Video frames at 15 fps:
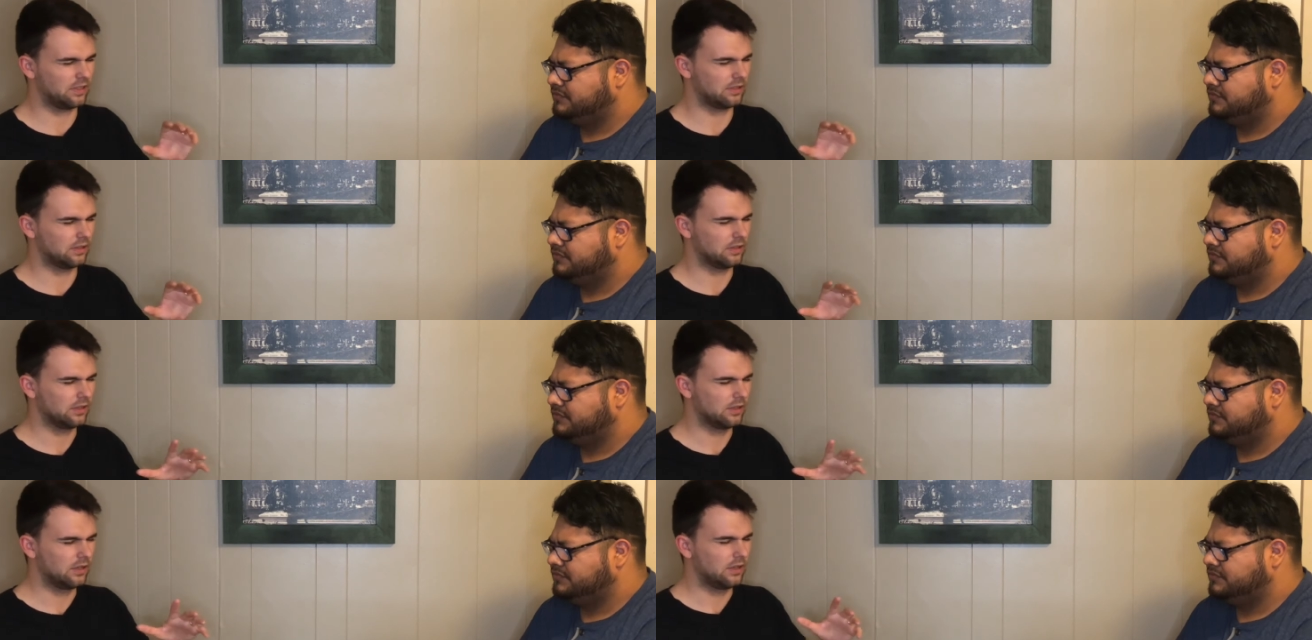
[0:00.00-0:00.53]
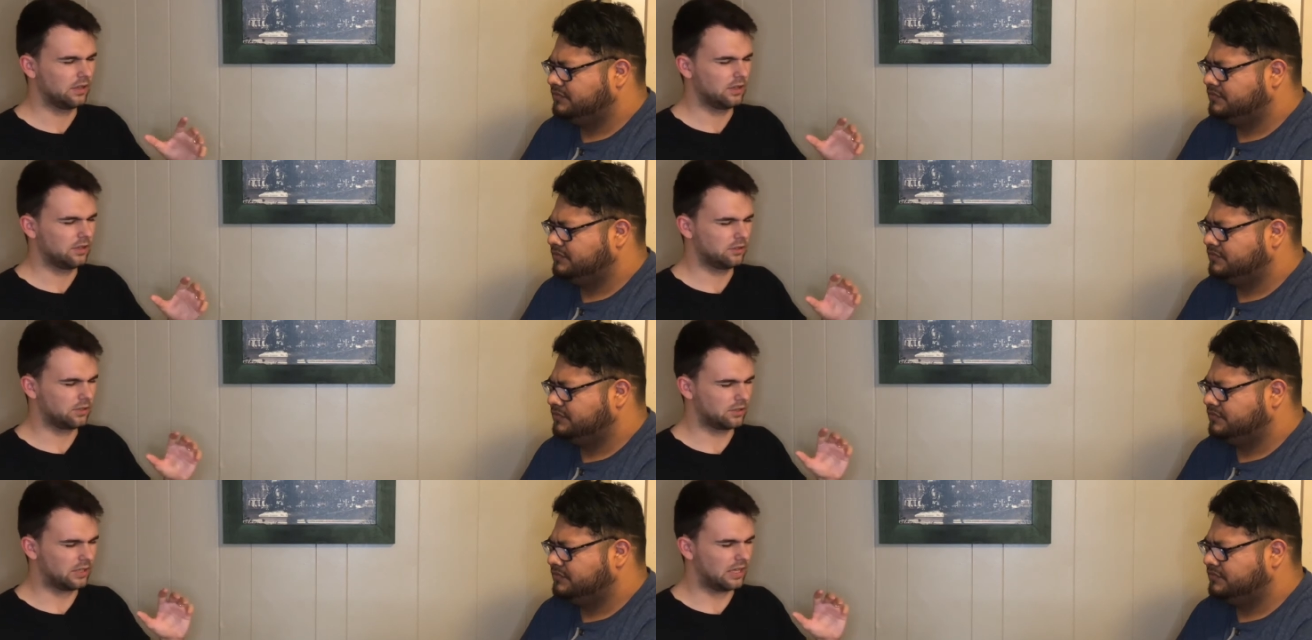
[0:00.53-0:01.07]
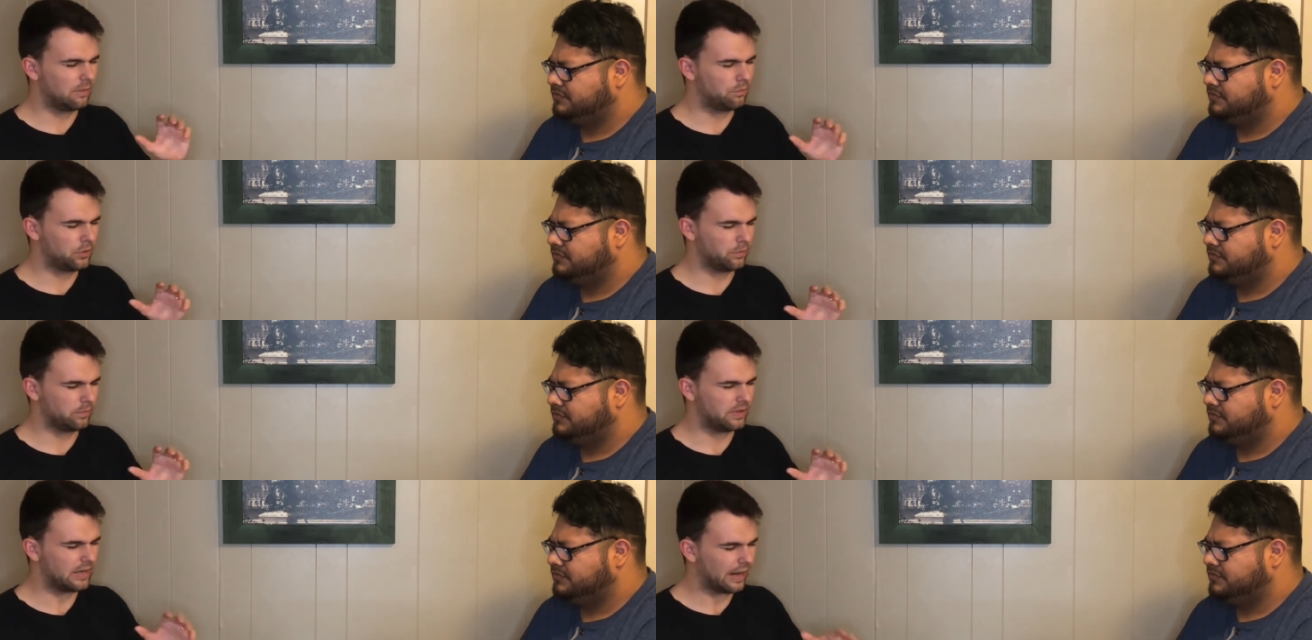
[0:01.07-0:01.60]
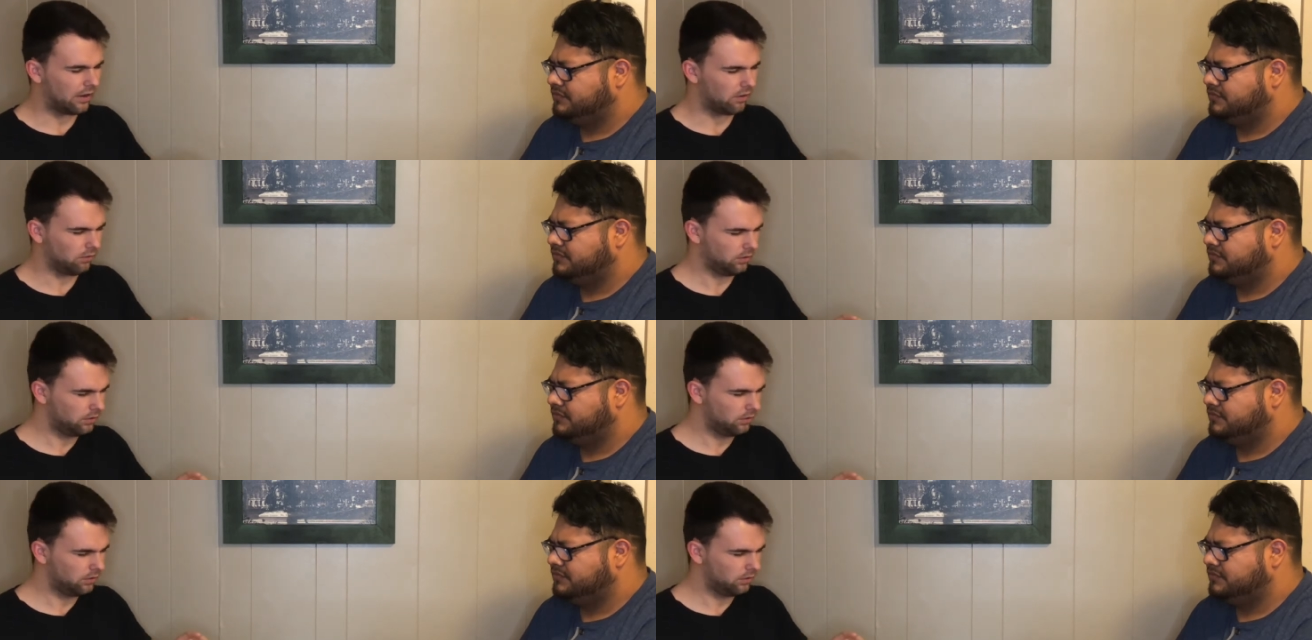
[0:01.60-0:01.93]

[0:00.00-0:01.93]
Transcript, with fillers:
Speaker 1: to keep them down,